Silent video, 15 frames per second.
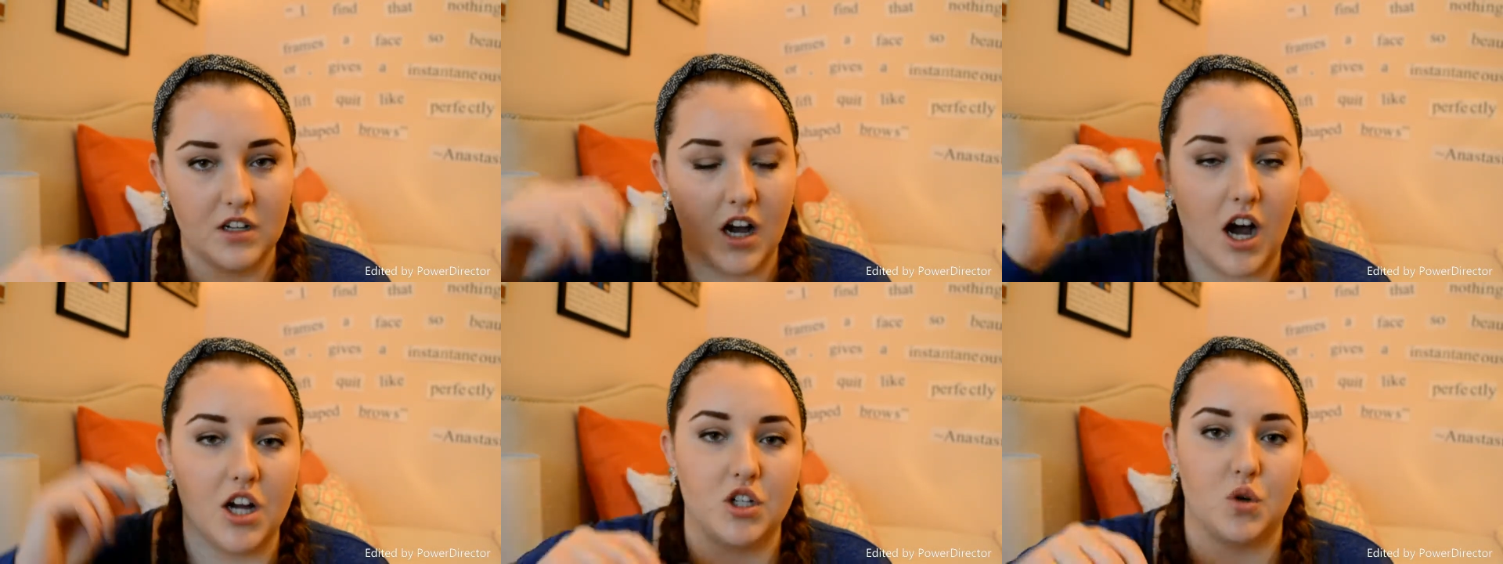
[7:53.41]

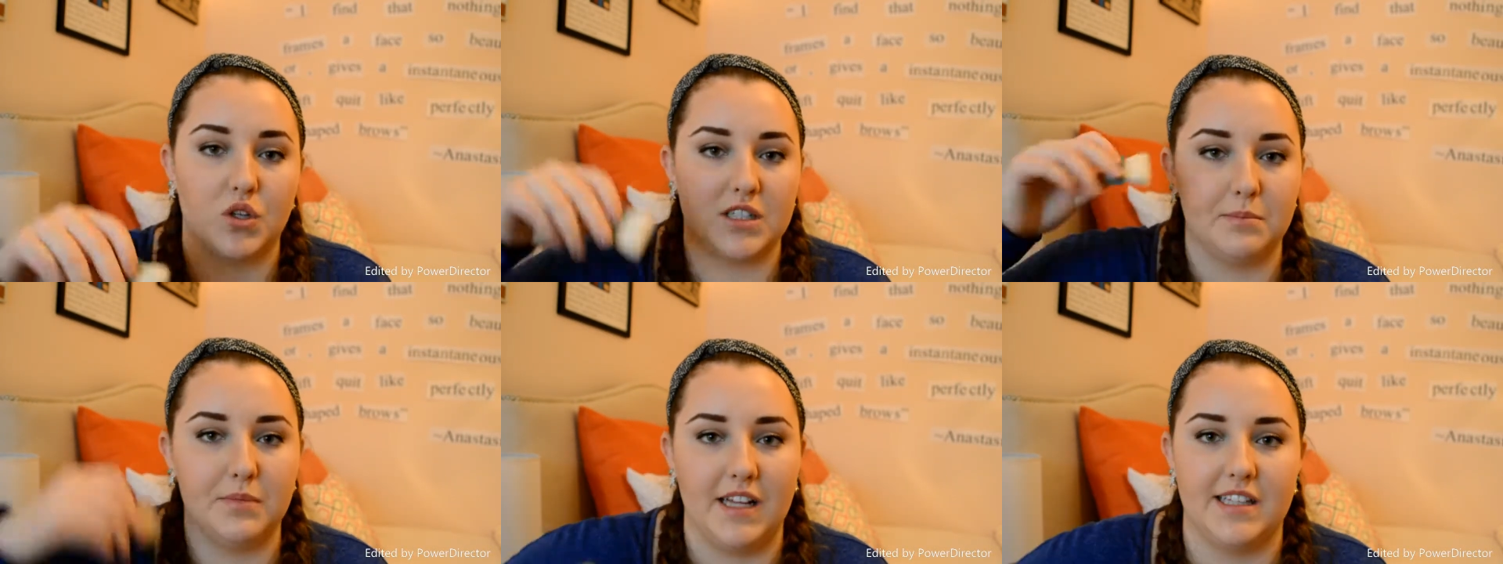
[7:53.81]
contours
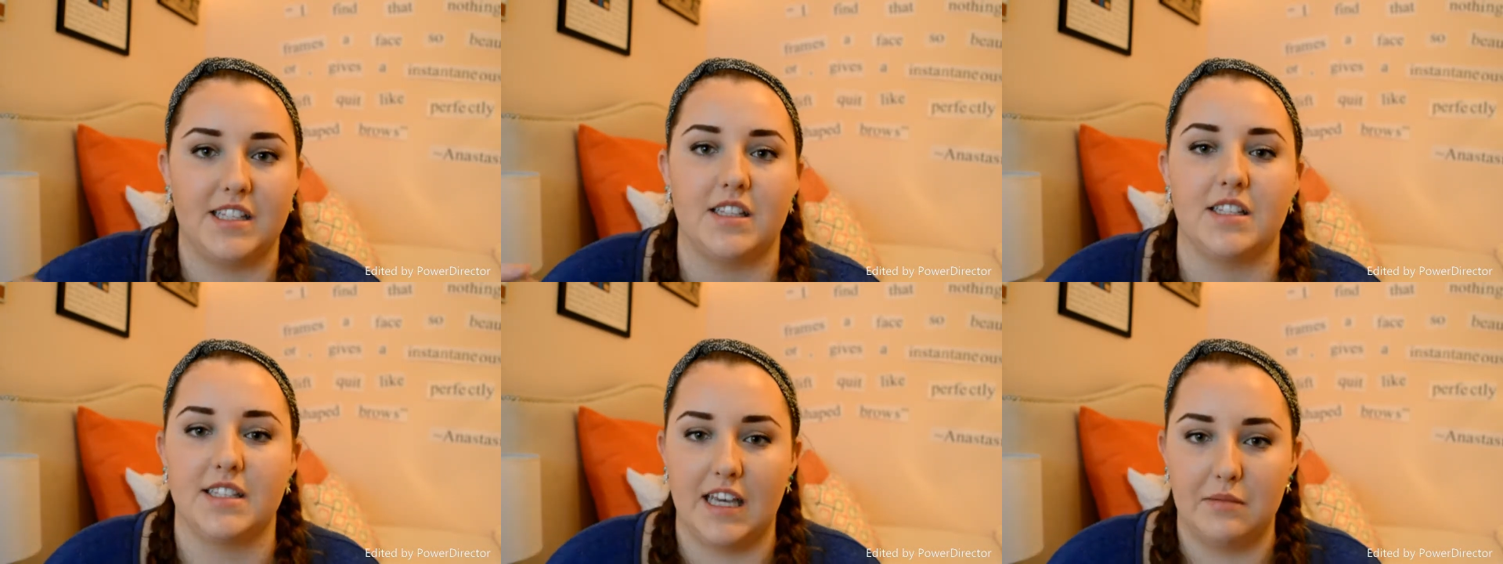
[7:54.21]
and blends at
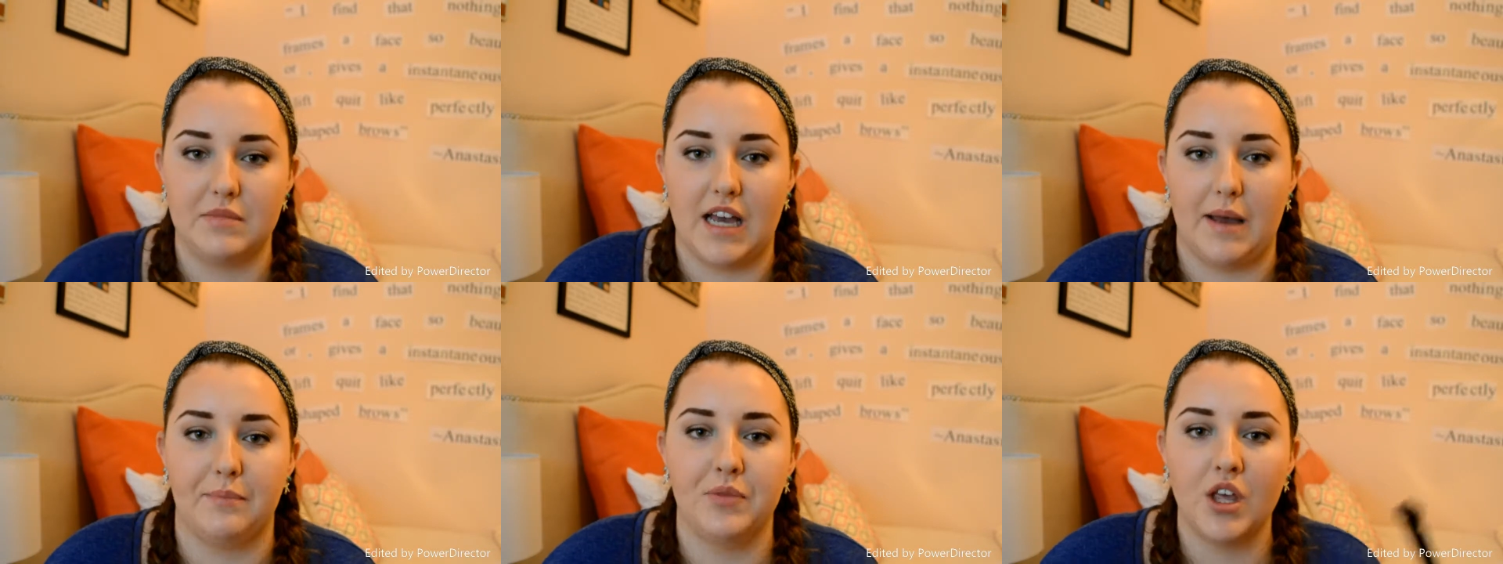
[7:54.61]
the same
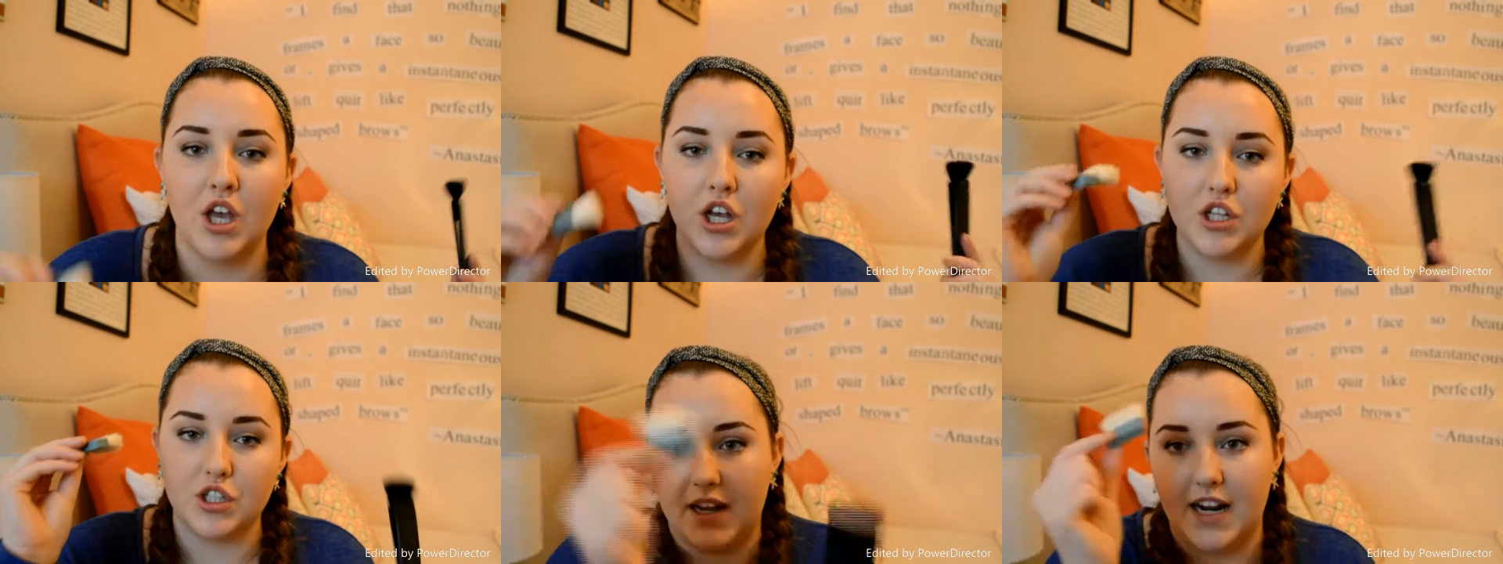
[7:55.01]
time.
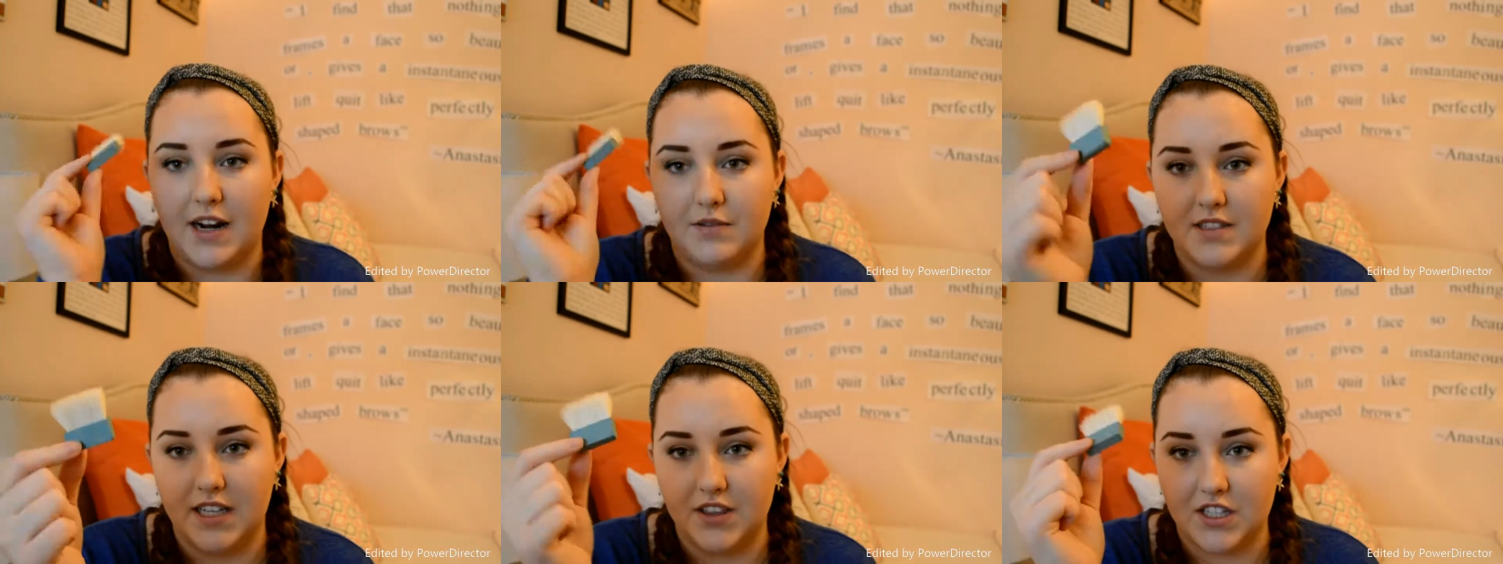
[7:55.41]
So I have
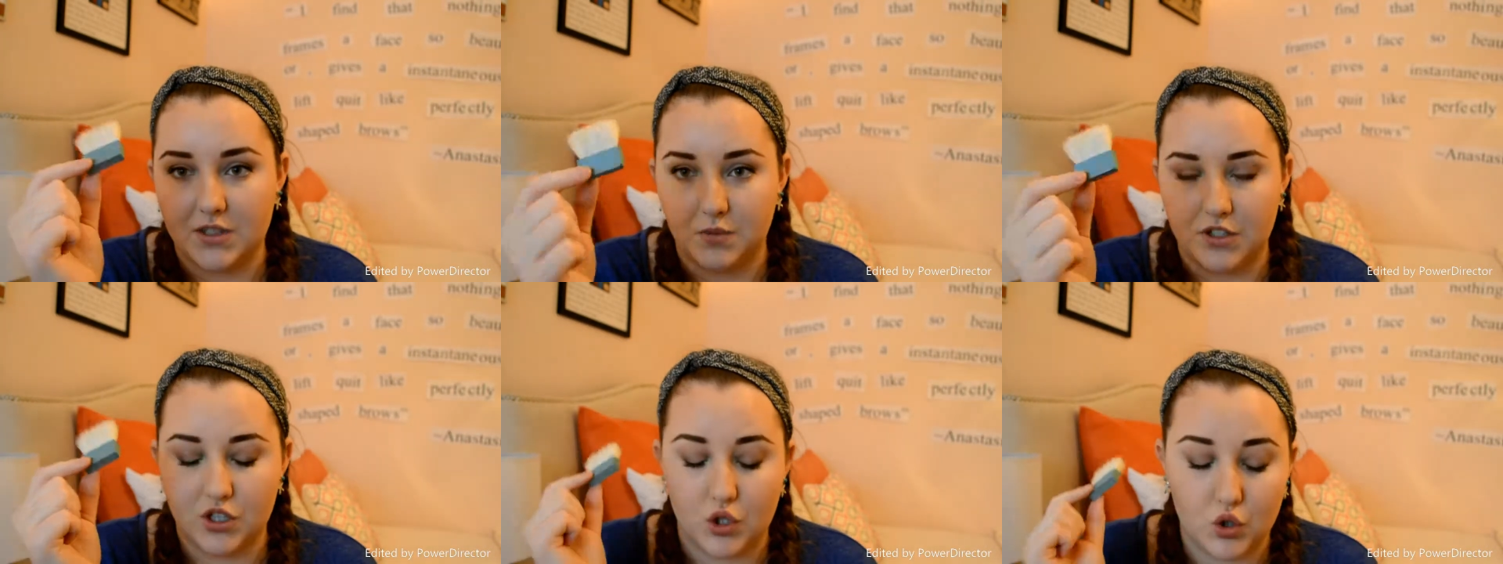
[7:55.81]
to say this
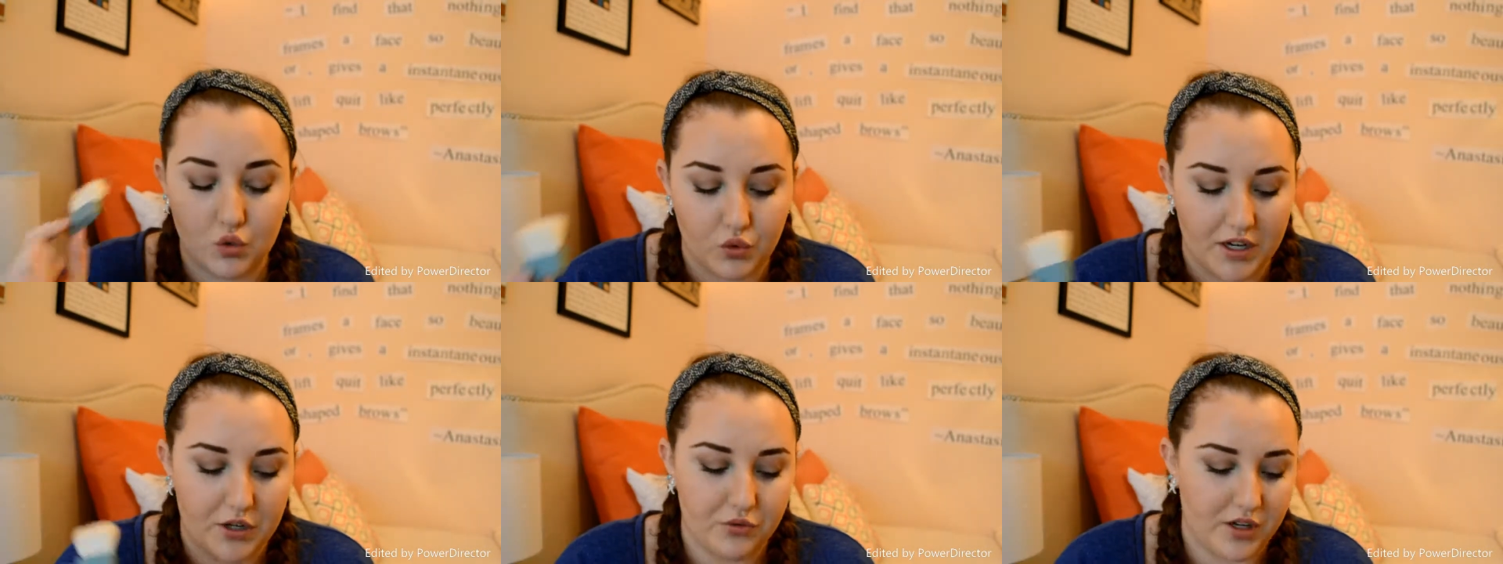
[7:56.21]
one is a
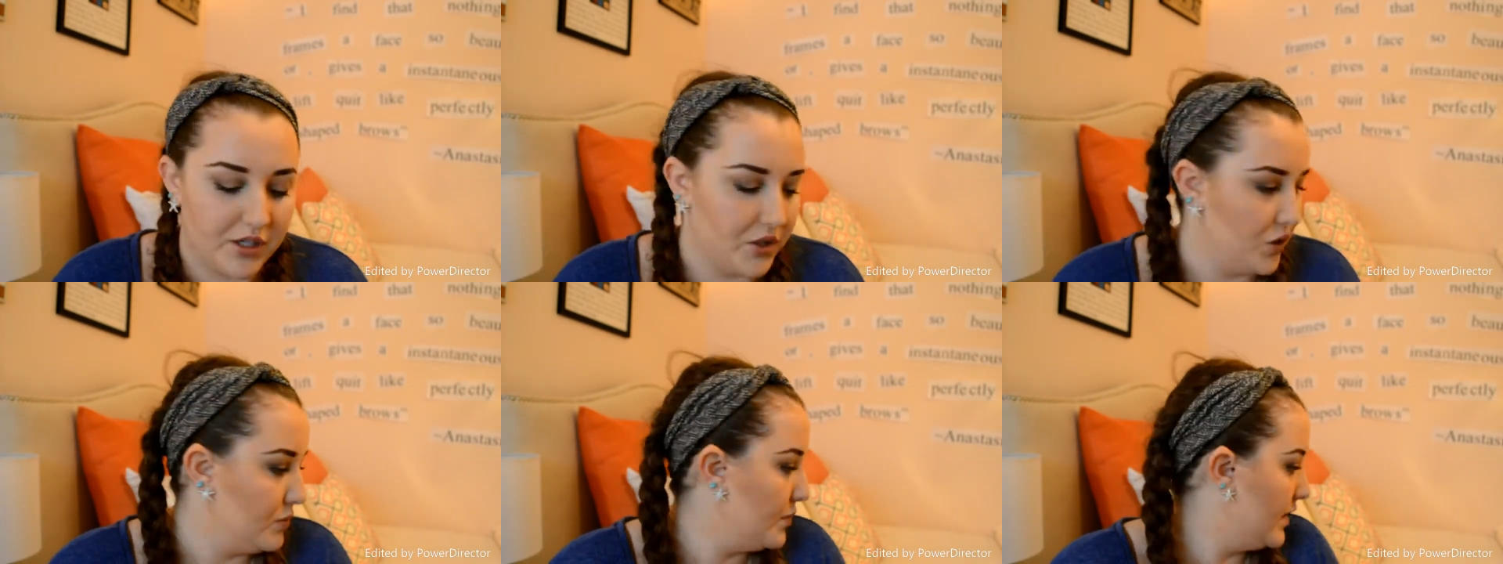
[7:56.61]
great dupe.